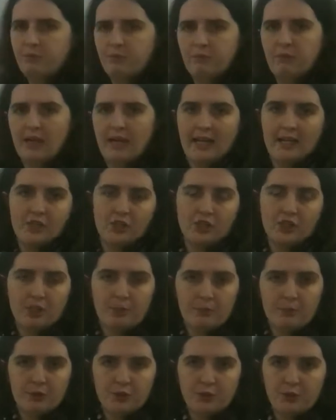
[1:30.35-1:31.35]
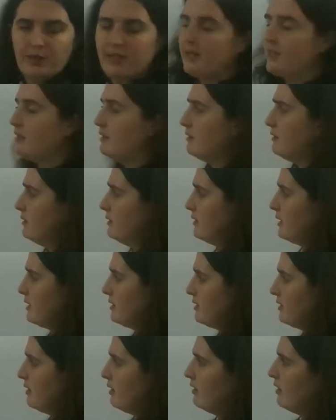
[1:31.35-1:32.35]
relationship between
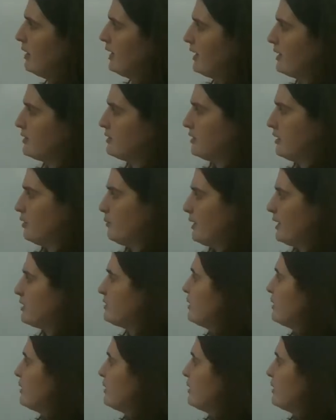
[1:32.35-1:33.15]
this Rx and the Ry